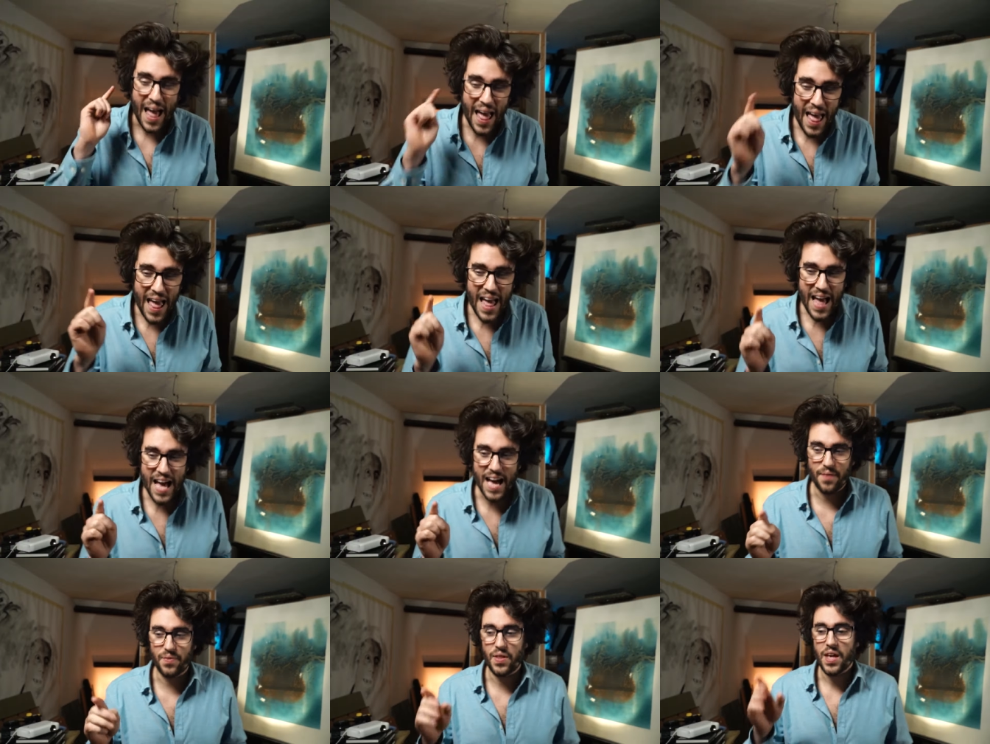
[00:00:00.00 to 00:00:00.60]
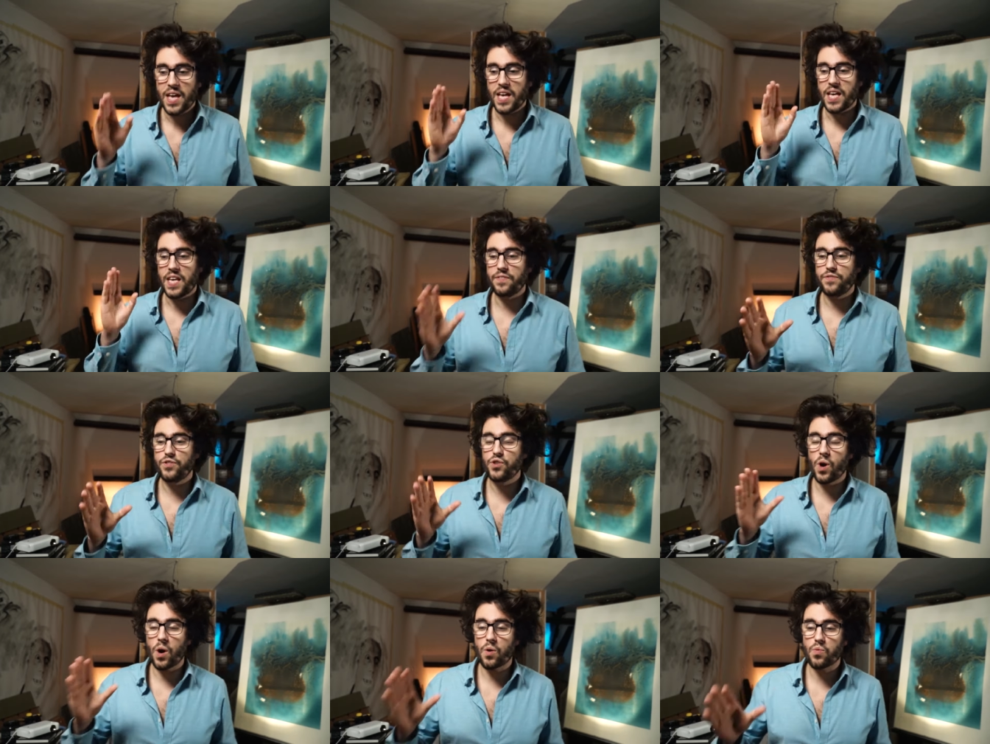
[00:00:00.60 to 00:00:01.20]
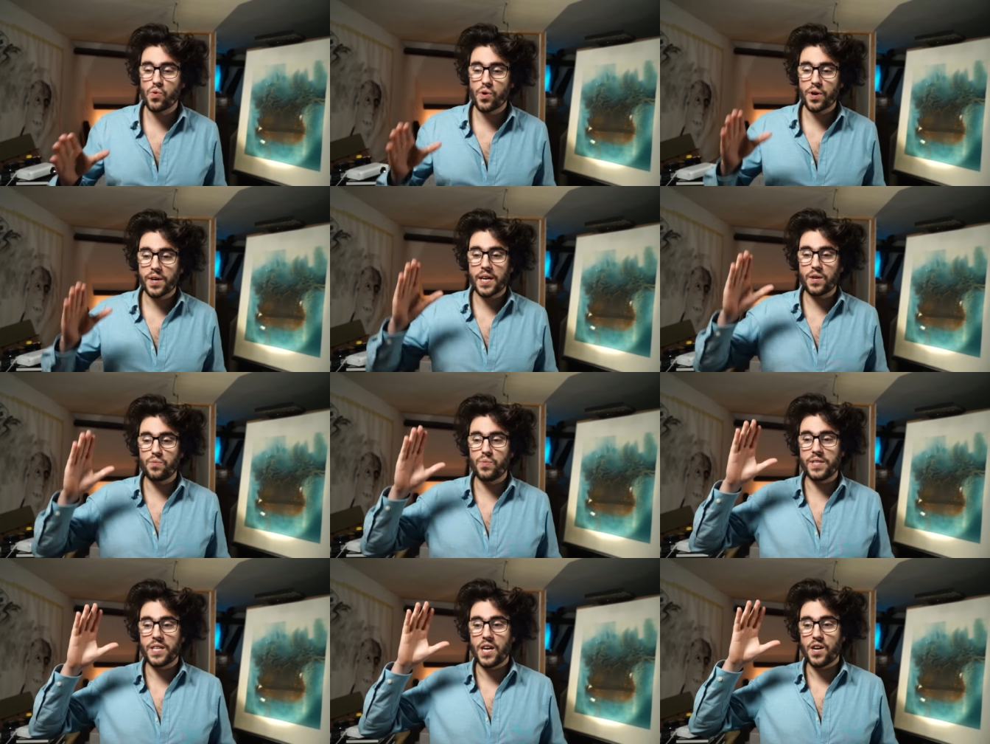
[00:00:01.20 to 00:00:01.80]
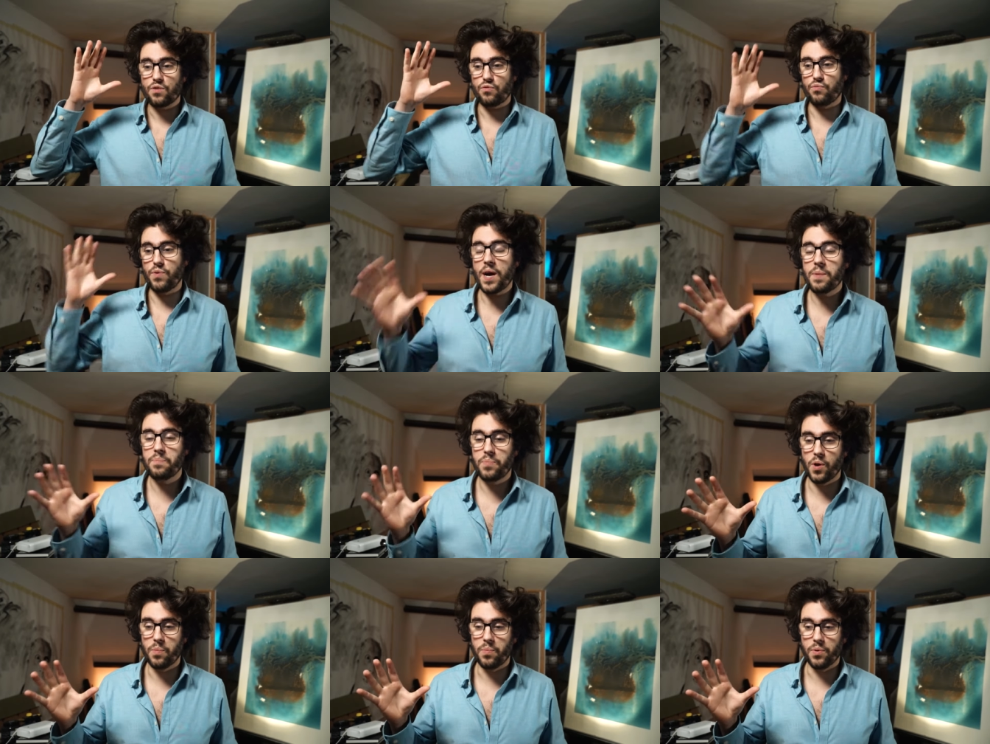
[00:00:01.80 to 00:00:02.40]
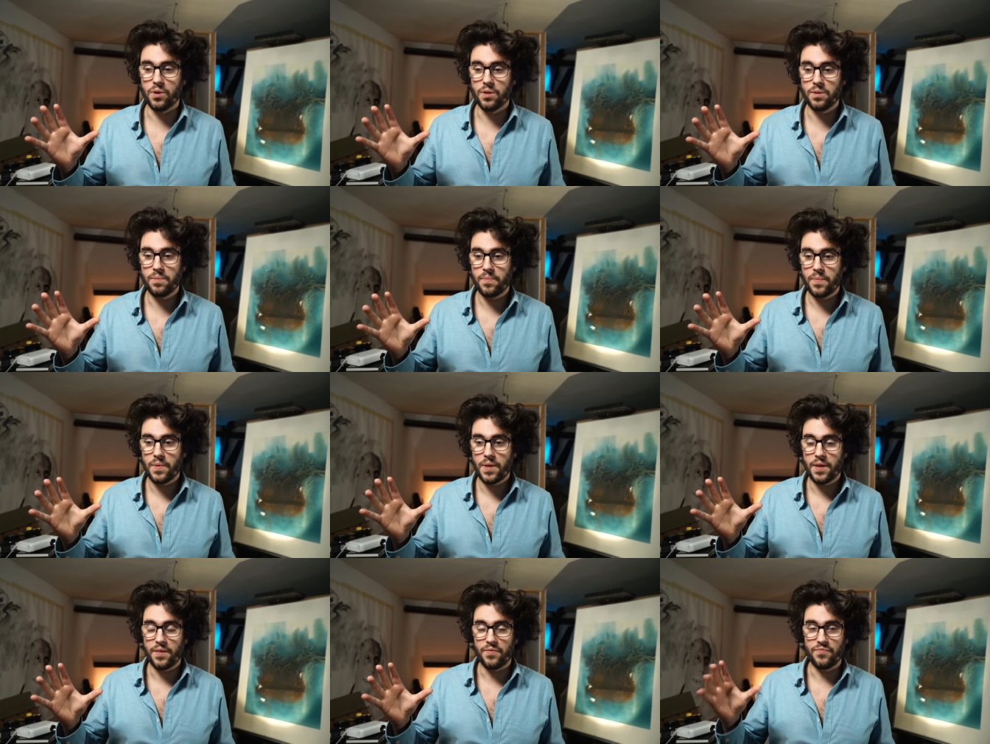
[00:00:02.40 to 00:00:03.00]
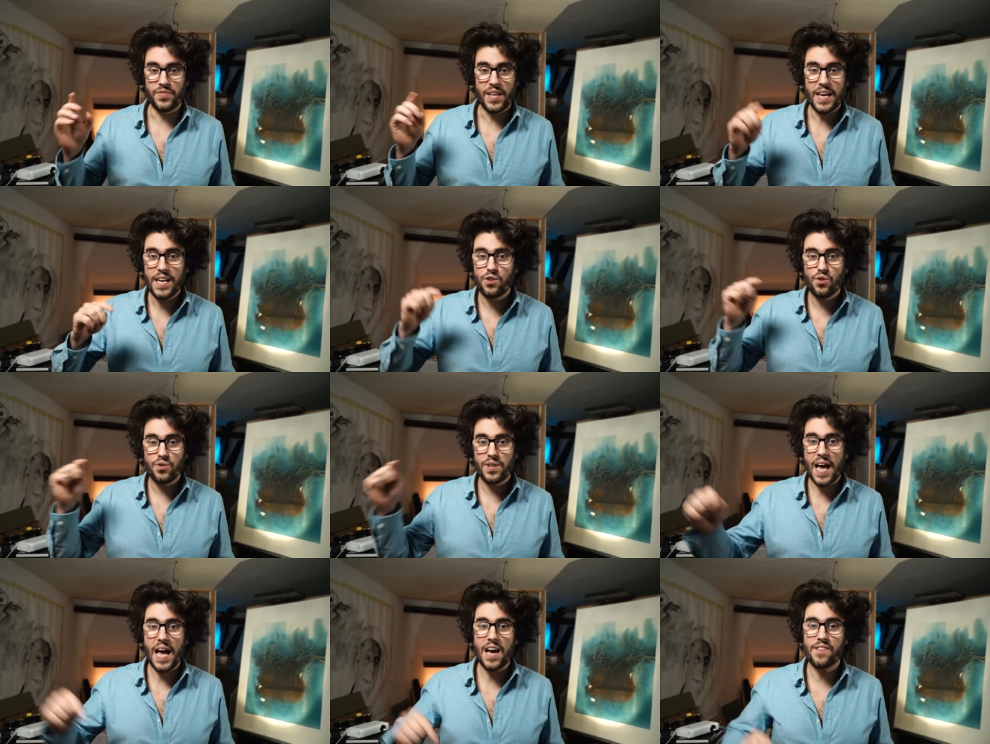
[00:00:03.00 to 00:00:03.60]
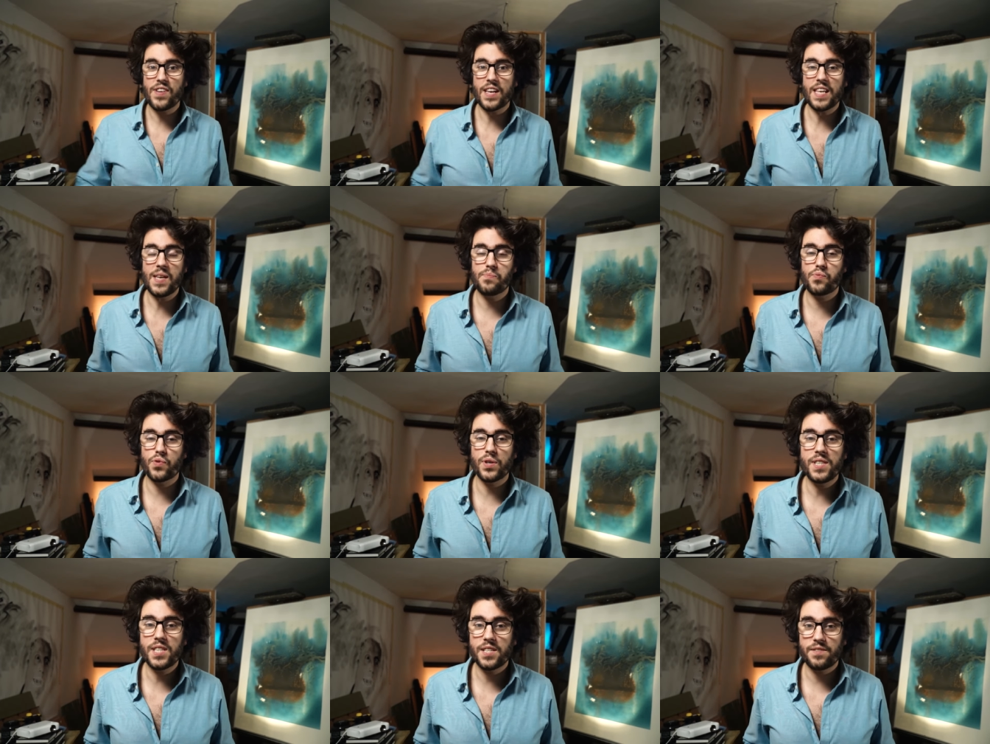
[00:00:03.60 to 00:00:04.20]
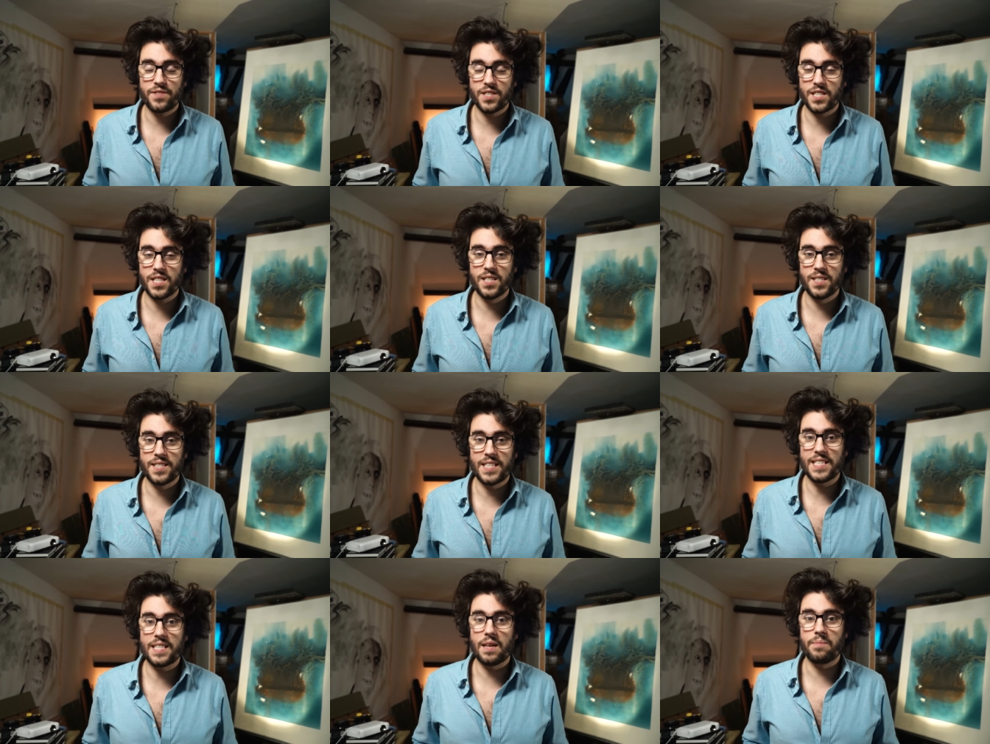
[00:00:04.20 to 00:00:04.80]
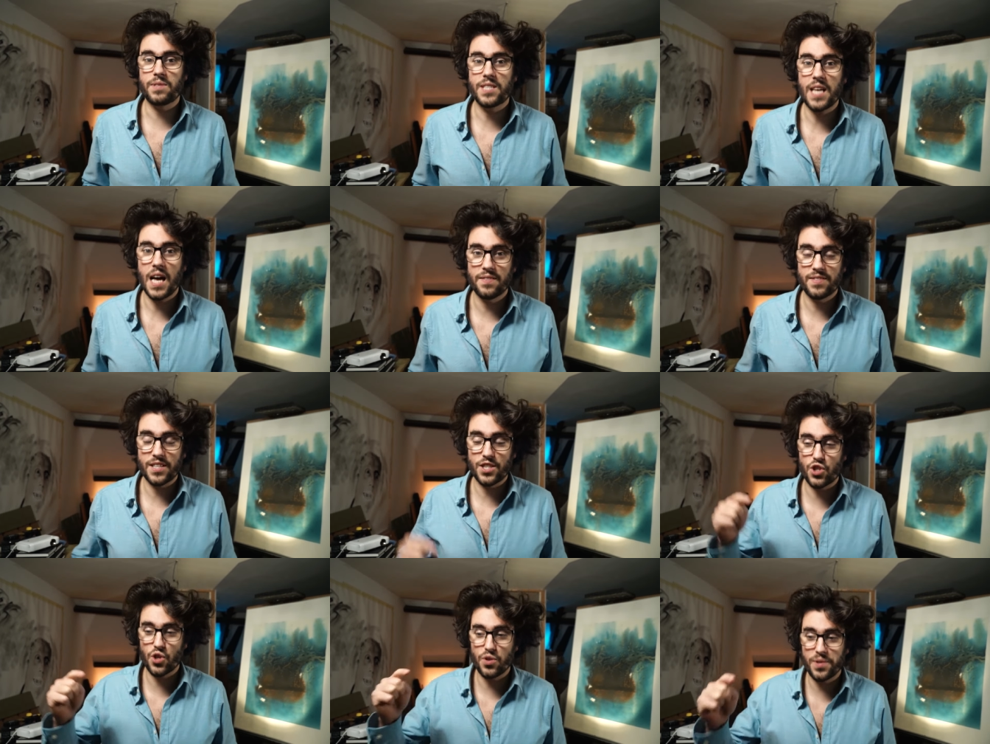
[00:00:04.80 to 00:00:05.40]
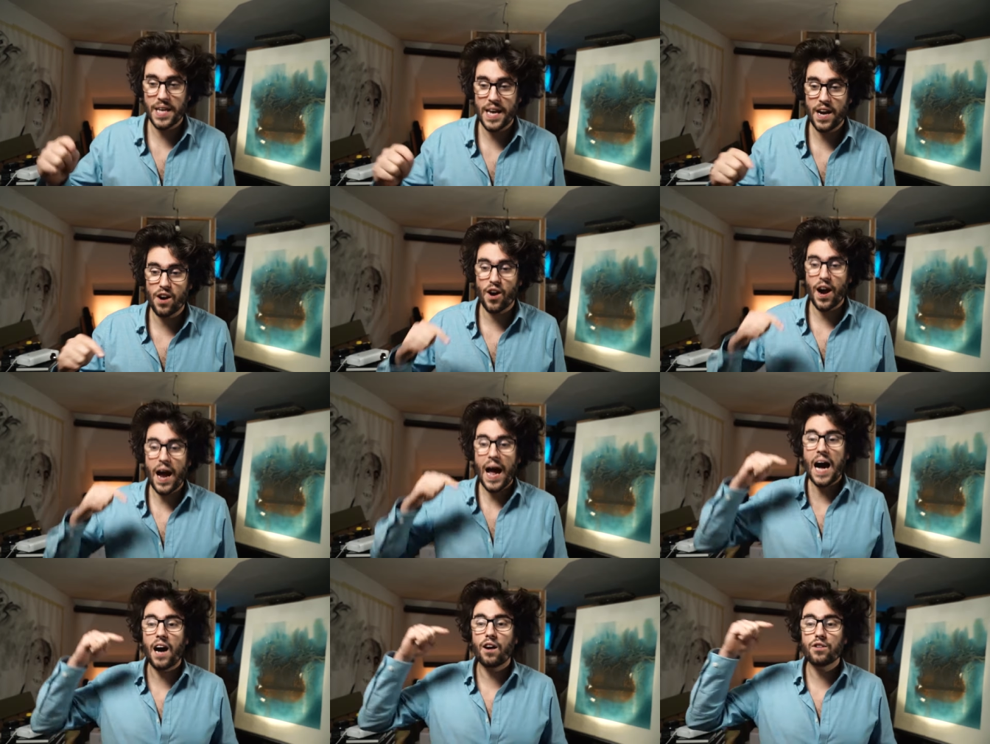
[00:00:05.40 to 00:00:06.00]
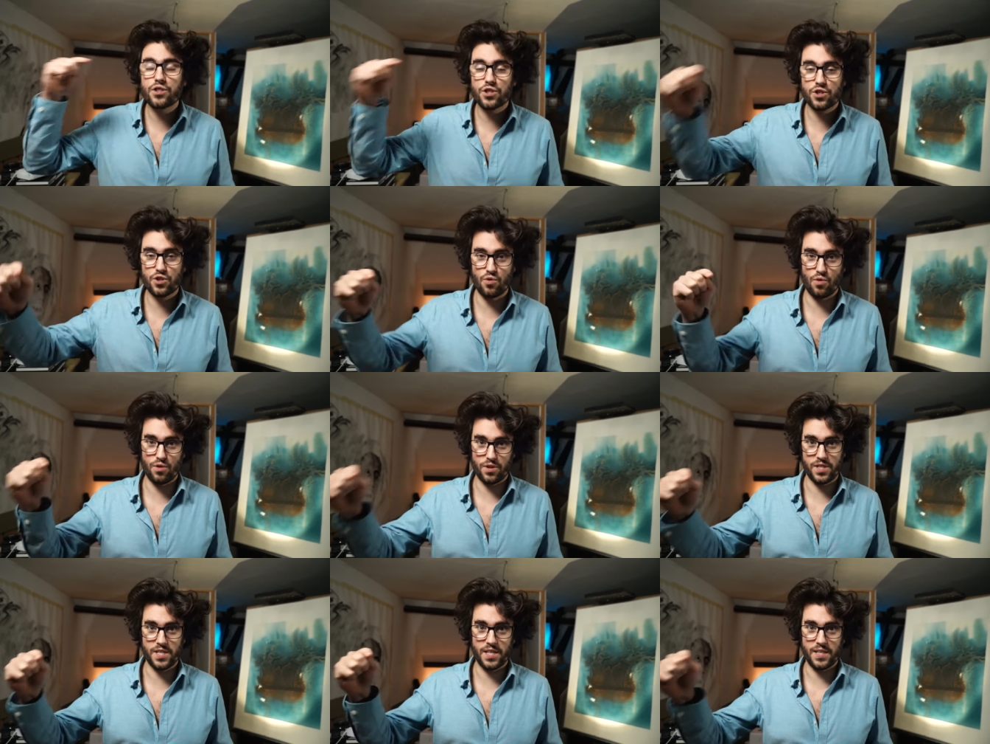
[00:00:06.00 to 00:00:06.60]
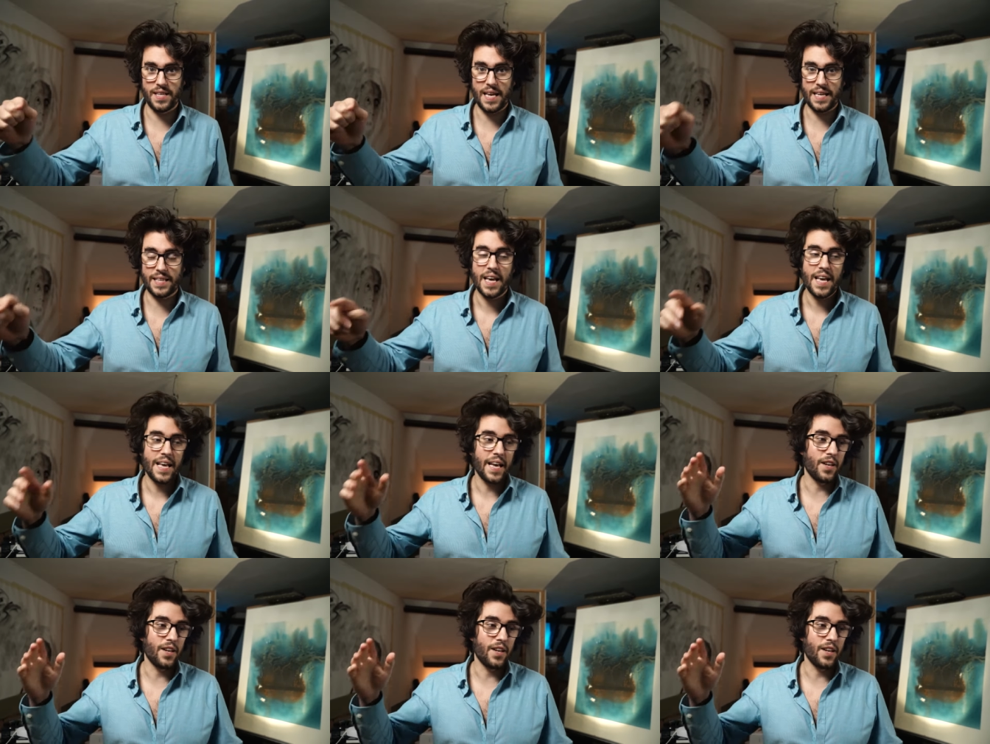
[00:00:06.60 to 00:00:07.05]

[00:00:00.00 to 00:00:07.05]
And if you are working with Redbubble, they don't have any printing facilities themselves, and so they are outsourcing that.